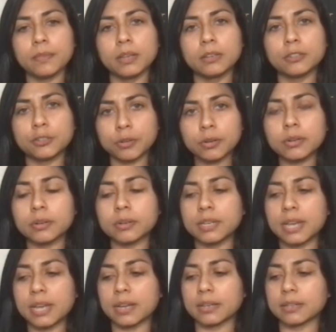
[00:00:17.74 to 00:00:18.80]
Sure,
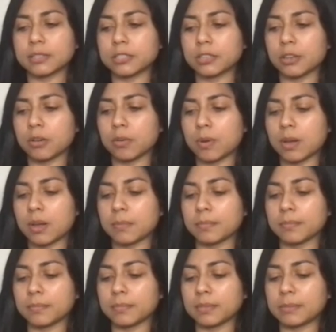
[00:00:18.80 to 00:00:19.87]
yeah. So
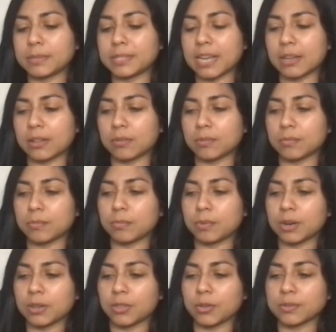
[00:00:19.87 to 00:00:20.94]
let me tackle
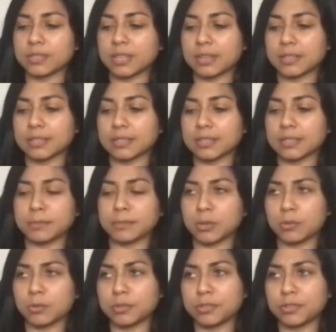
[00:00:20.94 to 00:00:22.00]
one of those at a time. So
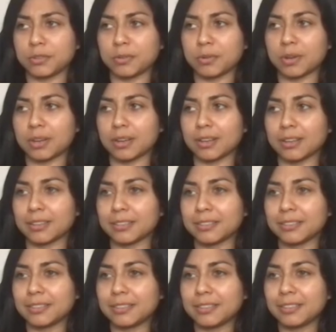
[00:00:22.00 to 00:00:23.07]
we'll do
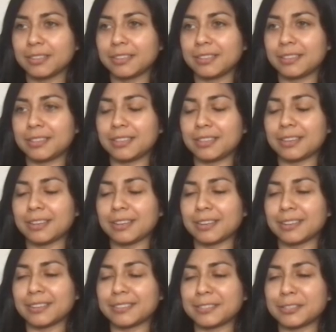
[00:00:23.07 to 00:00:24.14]

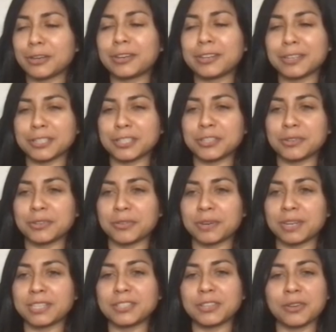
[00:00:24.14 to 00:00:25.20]
the starting a studio,
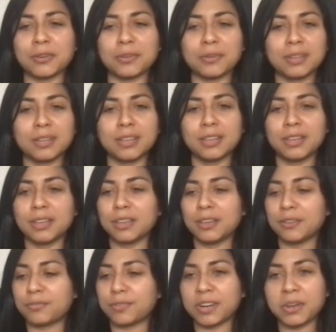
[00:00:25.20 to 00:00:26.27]
right? So
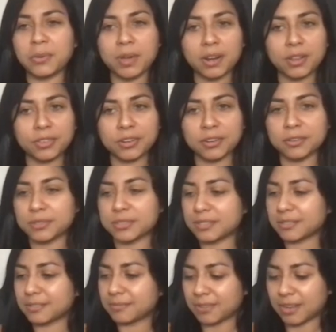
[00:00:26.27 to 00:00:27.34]
for anyone under
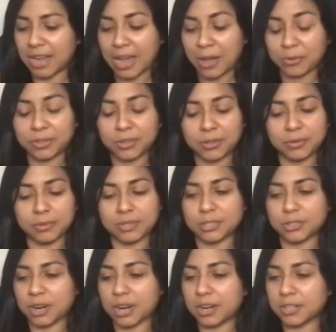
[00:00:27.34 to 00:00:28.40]
who's out there who is
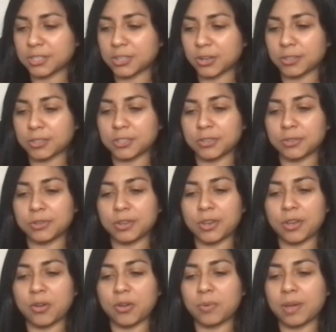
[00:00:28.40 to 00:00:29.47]
trying to start a studio,